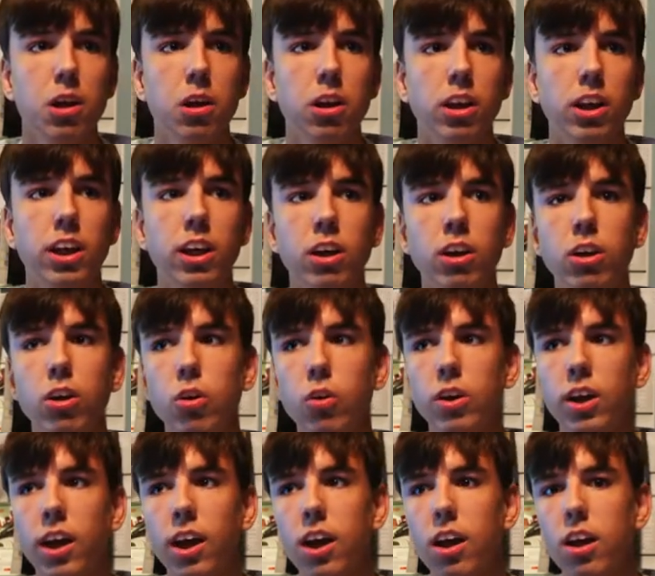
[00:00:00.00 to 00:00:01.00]
you can cook
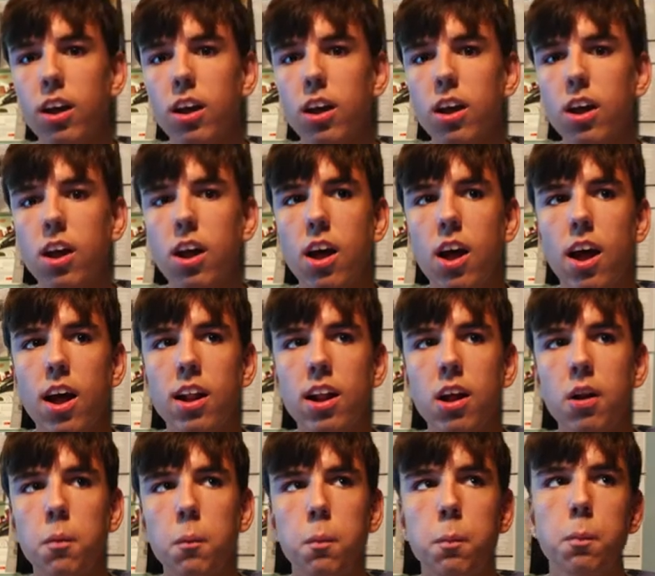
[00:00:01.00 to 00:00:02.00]
it and
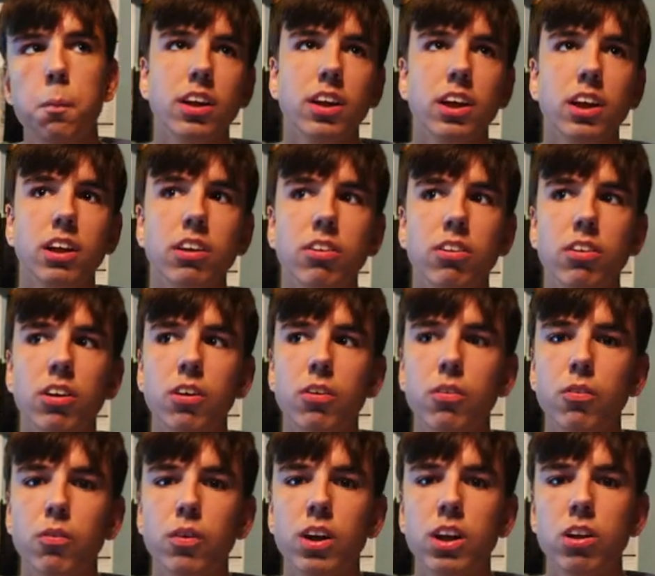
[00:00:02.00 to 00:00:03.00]
then eat it
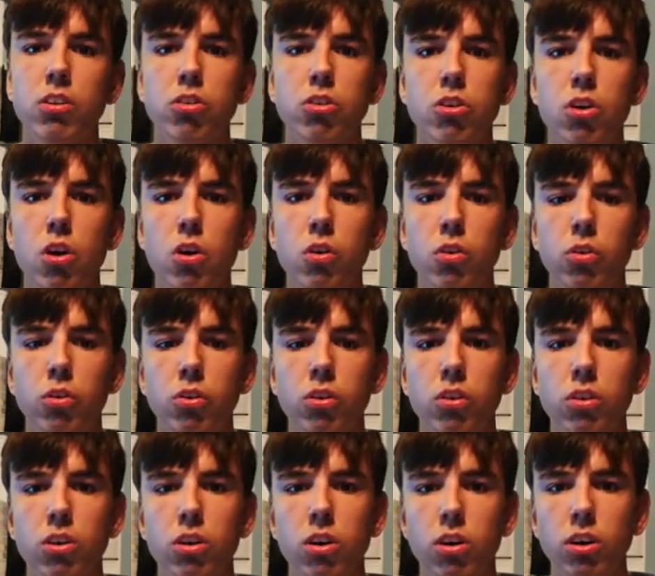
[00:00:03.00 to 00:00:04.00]
when it's cold.
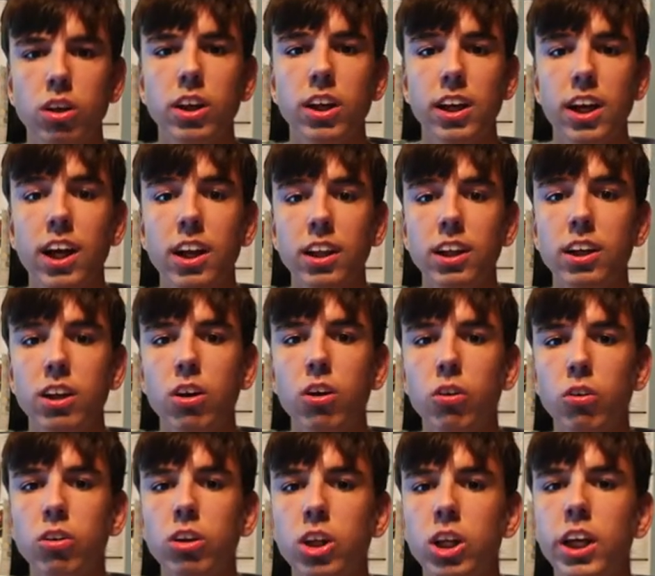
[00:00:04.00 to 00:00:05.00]
Can't, you can eat
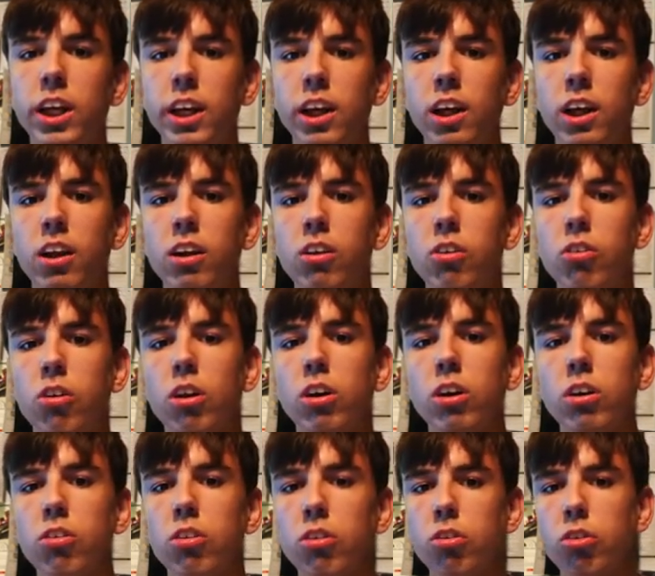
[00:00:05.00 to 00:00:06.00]
cold chicken as long
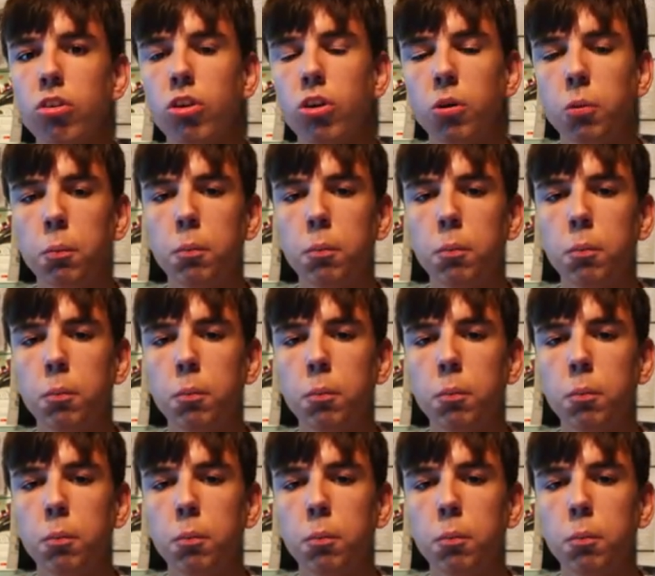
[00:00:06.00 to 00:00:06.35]
as it's cooked